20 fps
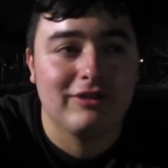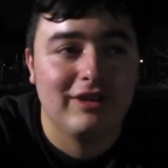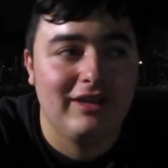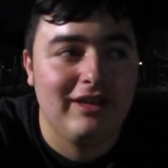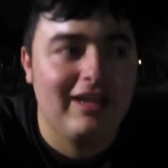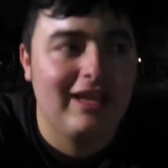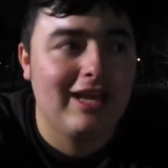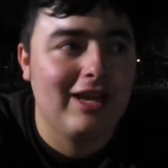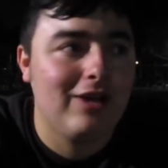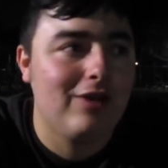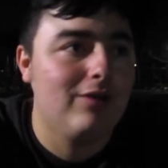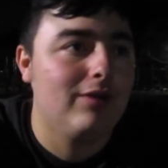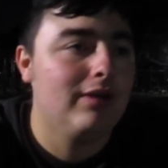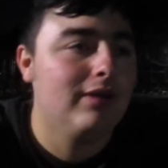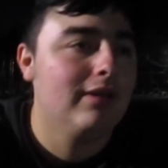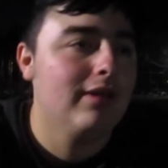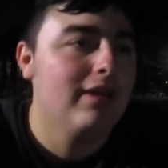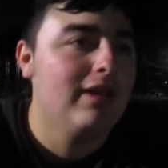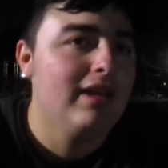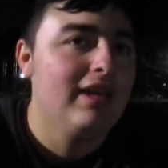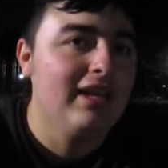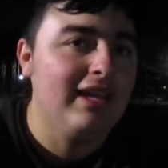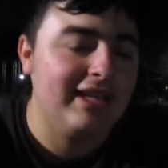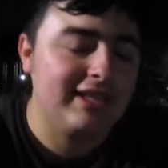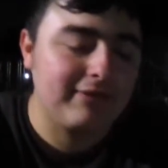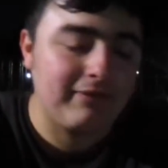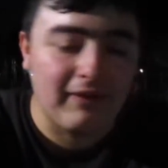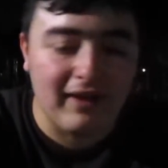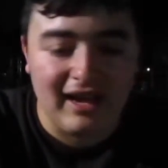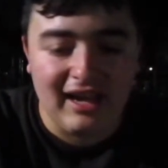this right now,
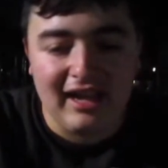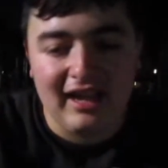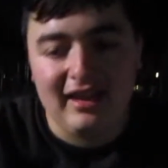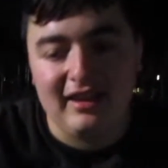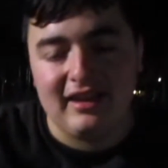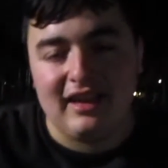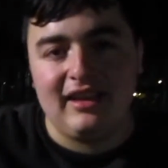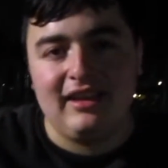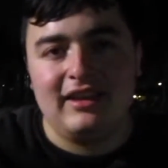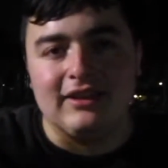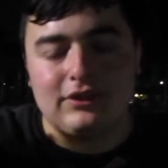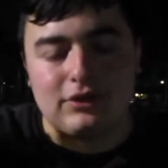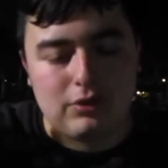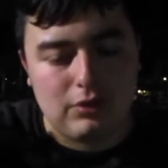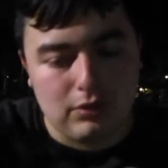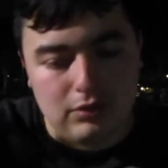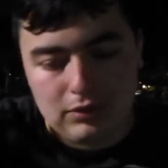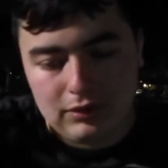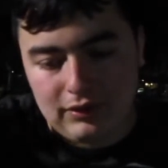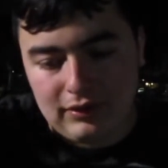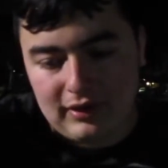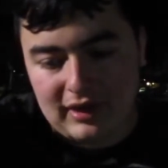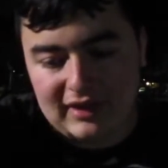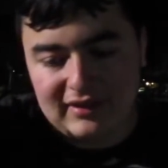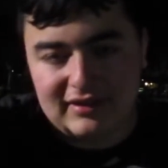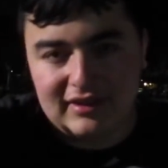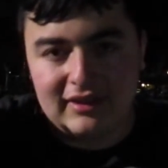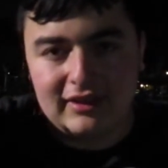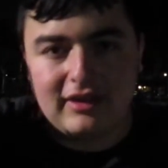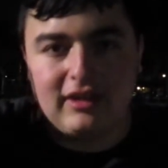it's fine. It's cool you
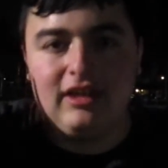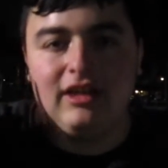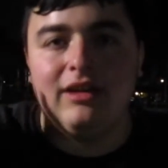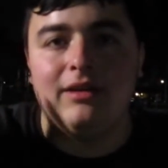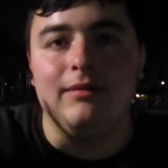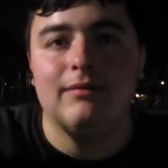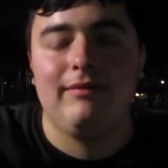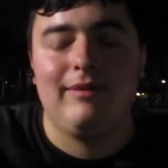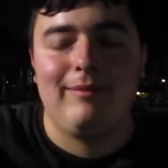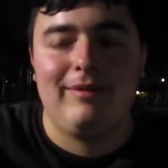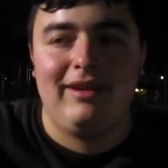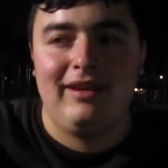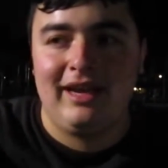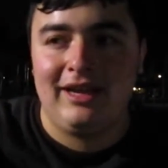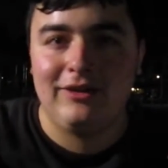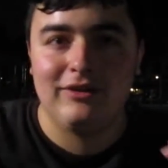guys didn't come. I mean, I